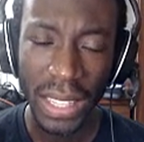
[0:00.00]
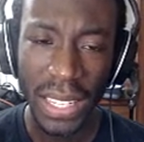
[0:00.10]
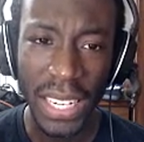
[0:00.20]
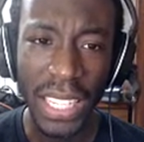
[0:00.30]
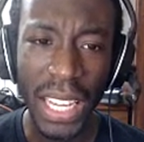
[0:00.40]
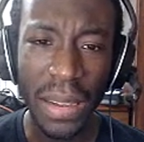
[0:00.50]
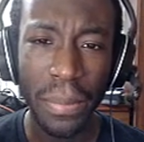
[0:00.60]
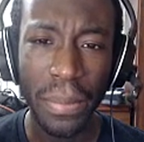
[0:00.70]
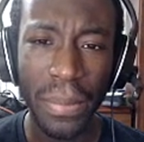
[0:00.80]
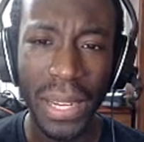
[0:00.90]
Let's heal
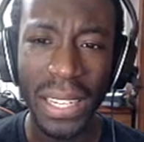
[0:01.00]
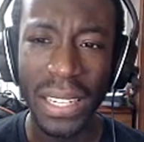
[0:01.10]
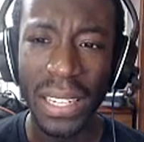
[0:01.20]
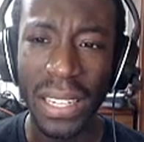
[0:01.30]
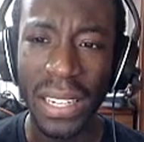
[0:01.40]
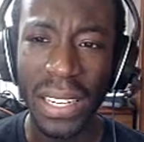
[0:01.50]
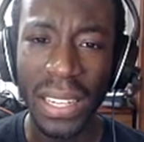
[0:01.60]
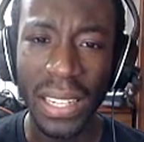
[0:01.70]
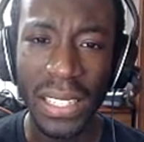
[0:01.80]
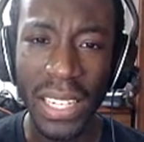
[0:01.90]
up.
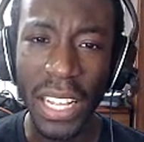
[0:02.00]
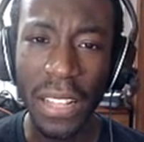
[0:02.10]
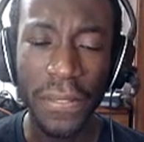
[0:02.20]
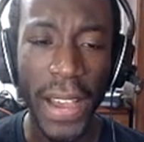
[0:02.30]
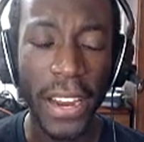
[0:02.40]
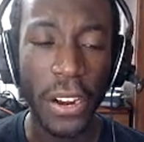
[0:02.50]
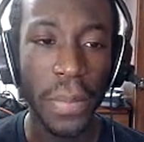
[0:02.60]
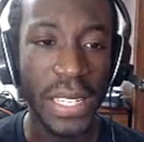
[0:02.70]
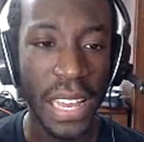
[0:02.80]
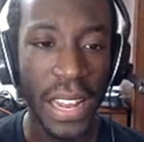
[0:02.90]
Let's heal up Fido,
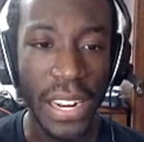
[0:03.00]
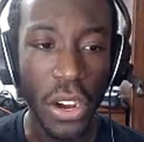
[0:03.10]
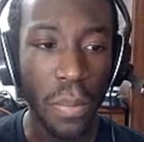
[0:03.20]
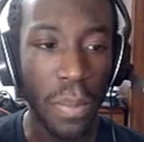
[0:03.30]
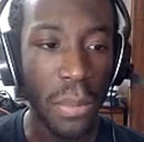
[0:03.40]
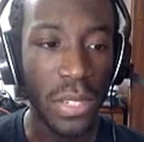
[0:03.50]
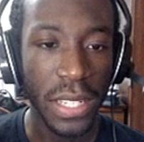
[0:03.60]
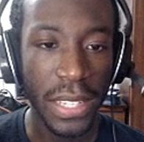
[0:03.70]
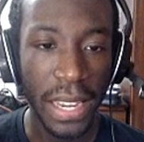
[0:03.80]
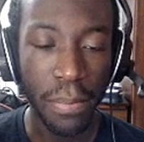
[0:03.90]
because I know Bubbles
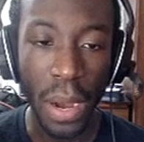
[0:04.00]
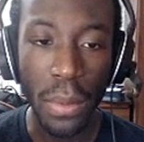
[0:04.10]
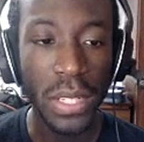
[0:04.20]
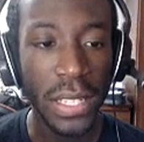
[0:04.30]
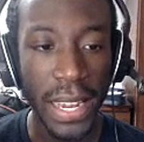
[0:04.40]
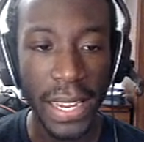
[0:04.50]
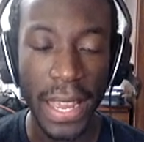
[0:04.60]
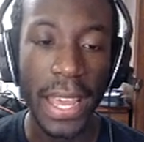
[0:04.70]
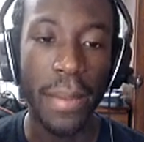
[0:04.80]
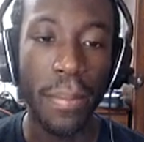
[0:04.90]
can take a
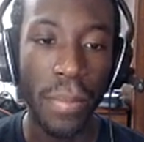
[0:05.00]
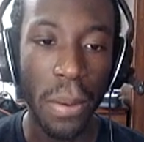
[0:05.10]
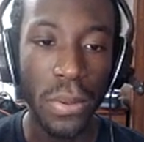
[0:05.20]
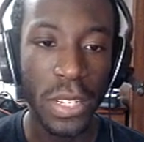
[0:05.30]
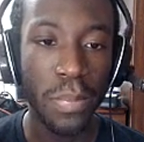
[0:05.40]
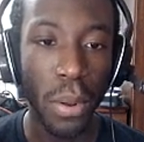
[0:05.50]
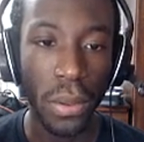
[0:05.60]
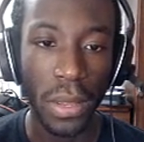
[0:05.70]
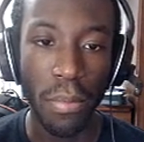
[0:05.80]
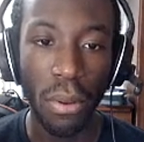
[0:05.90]
hit. Bubbles is
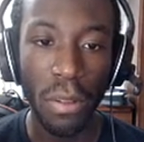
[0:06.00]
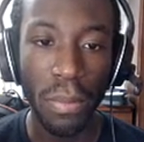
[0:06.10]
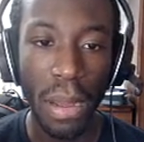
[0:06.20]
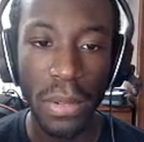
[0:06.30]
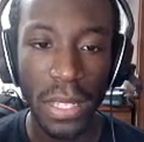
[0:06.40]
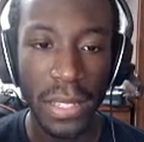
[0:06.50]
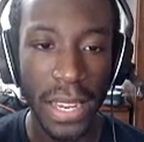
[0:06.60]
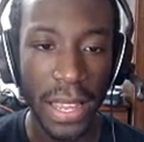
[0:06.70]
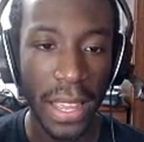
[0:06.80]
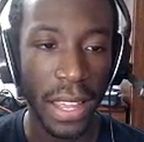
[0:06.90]
bulky. Bubbles can
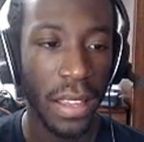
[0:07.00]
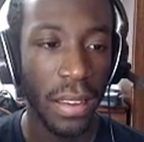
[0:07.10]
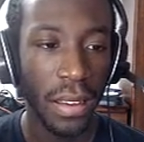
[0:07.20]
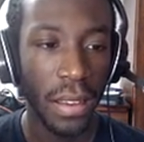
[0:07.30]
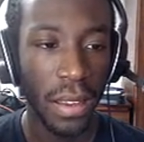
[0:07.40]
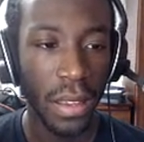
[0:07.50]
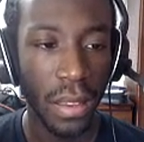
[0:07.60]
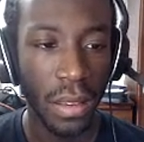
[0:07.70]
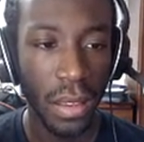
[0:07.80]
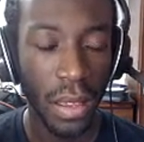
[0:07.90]
take a hit.
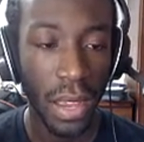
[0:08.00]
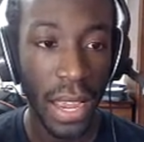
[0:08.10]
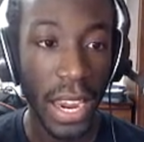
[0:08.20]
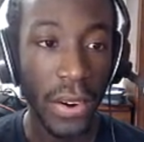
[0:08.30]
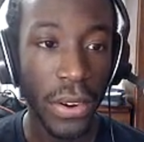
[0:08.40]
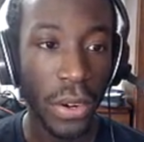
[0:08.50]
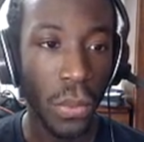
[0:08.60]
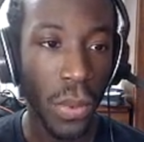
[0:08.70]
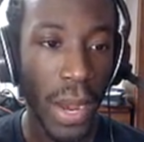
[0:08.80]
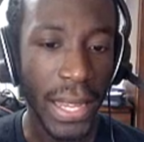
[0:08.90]

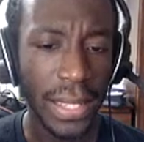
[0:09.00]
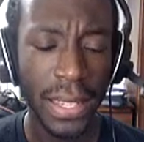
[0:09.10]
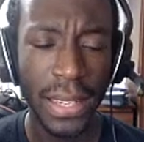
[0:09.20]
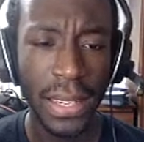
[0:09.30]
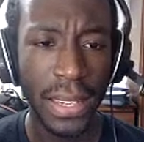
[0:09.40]
Ariel, what?